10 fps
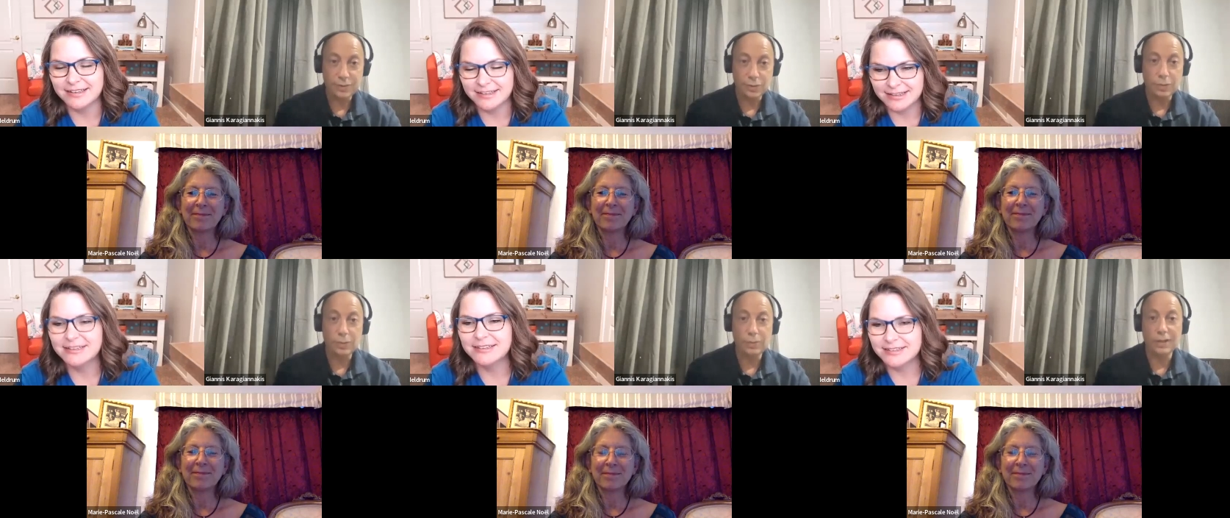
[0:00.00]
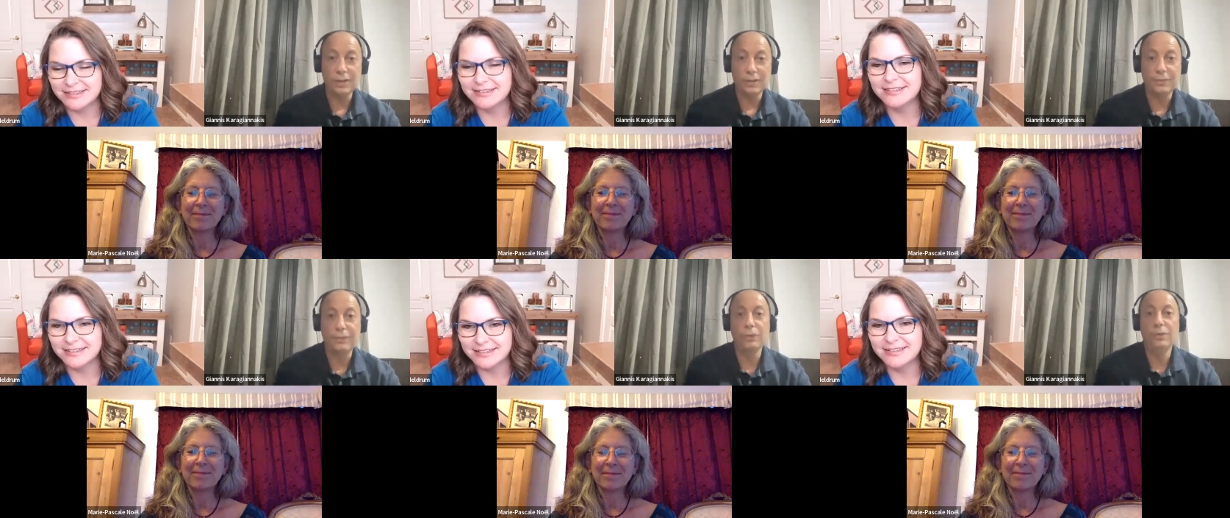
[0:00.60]
Speaker 1: So the
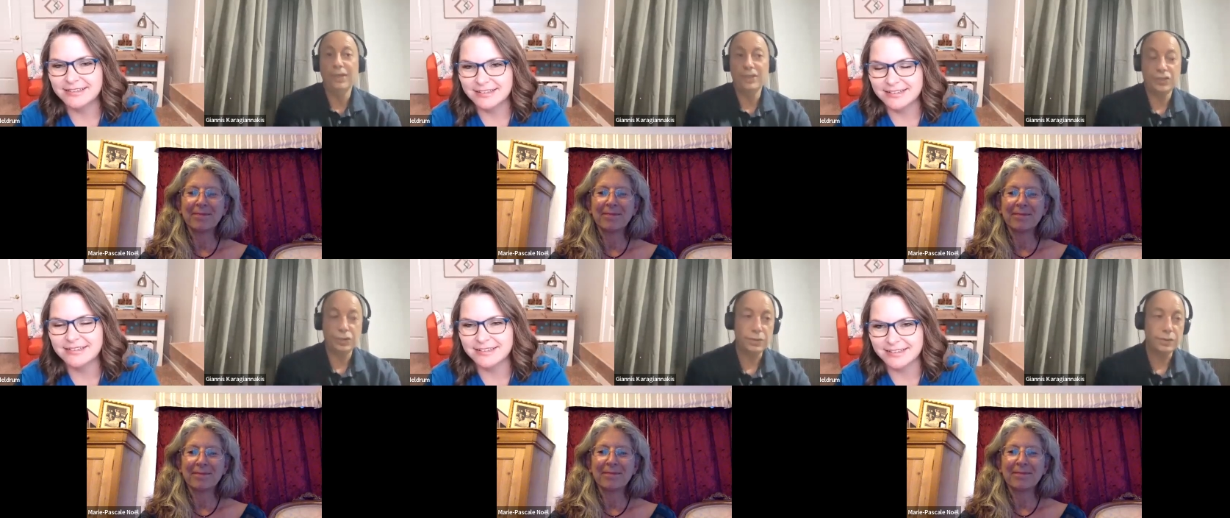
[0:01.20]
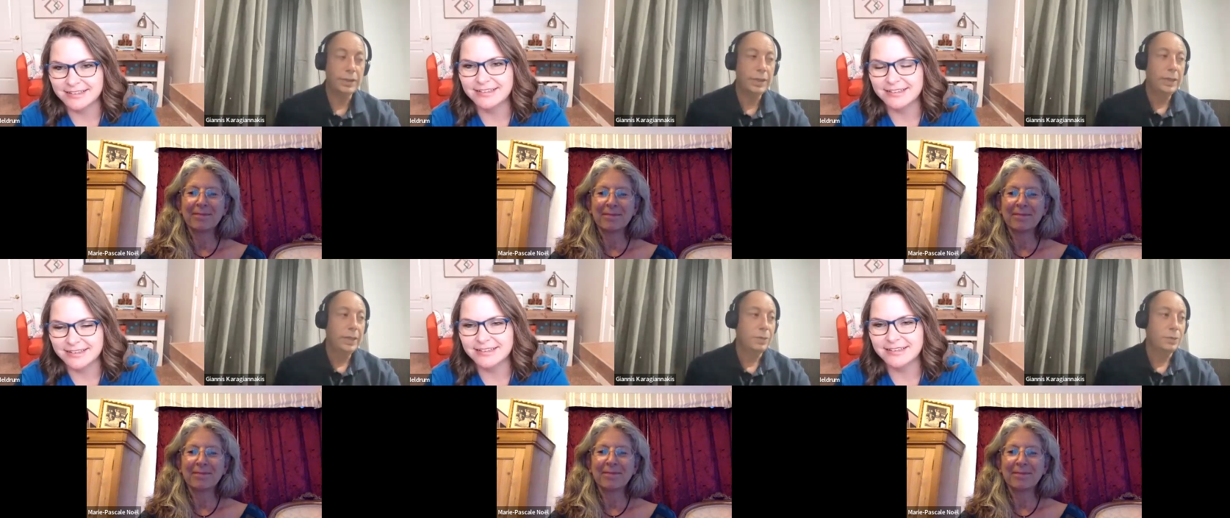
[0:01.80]
full version
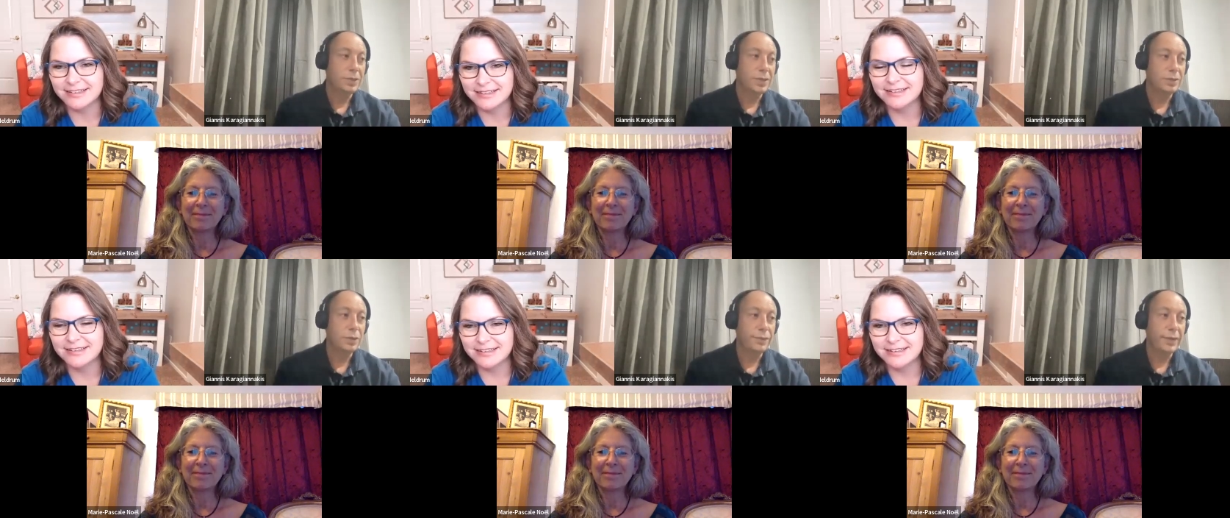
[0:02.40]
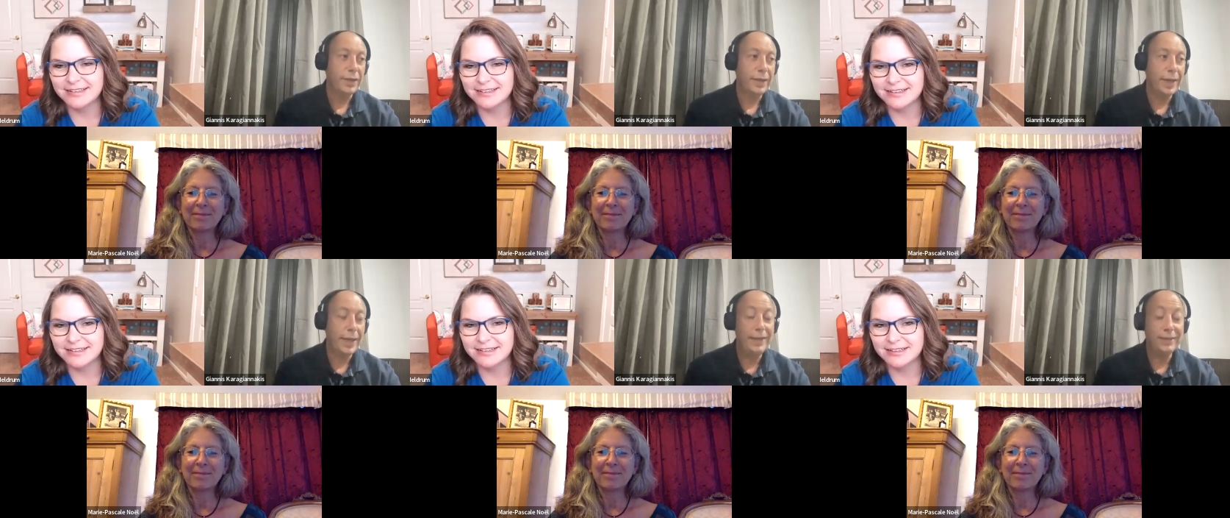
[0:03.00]
consists of
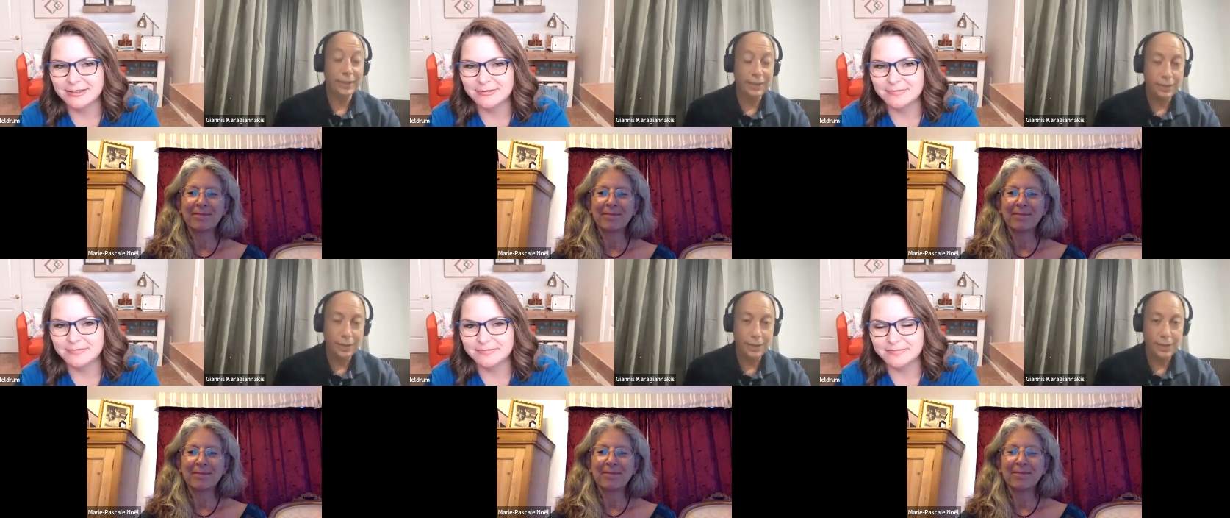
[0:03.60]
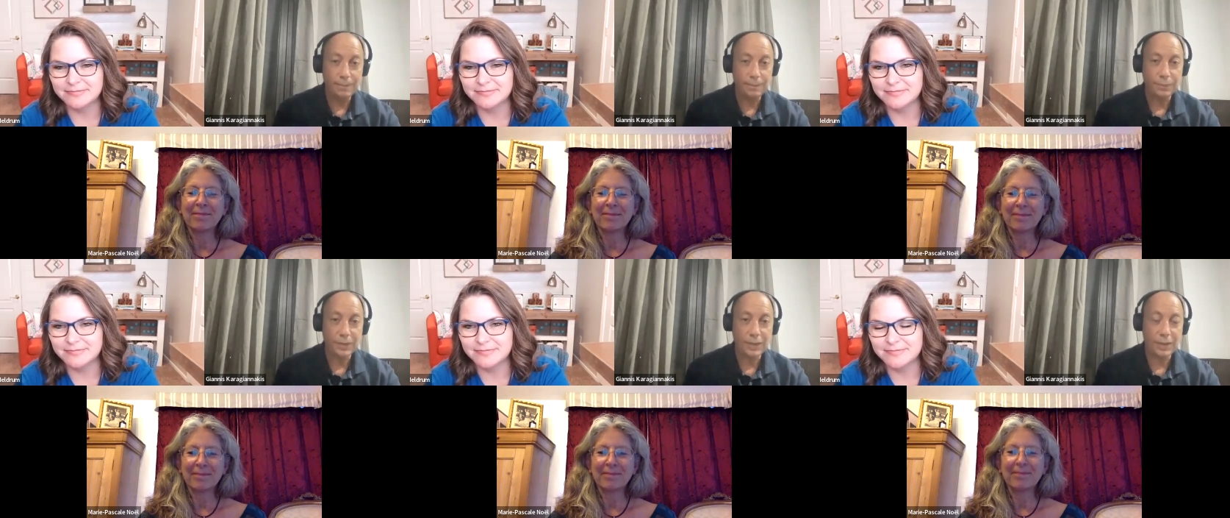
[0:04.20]
uh, 18
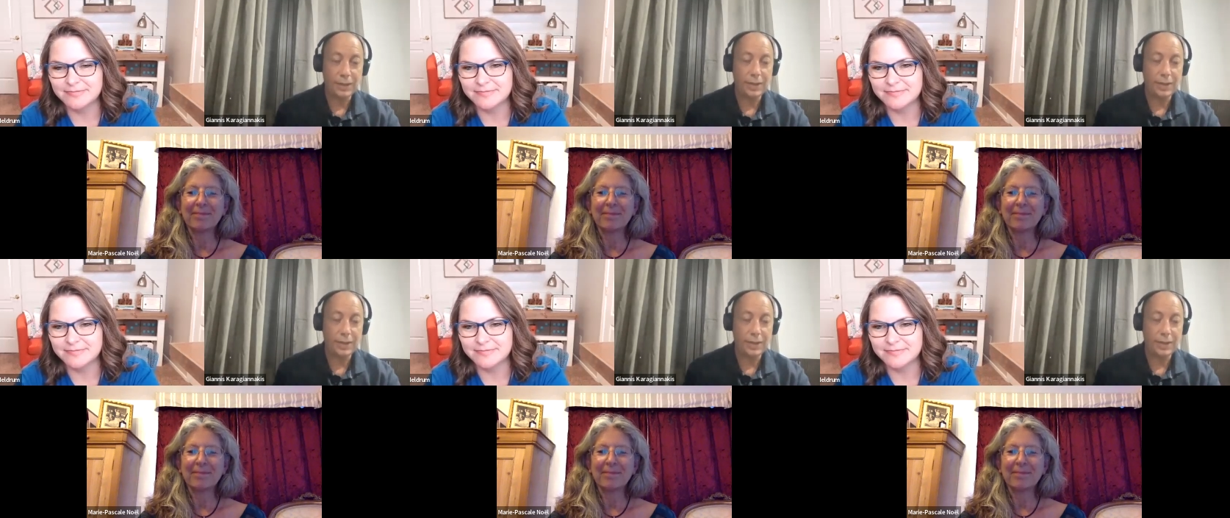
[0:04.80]
um, uh,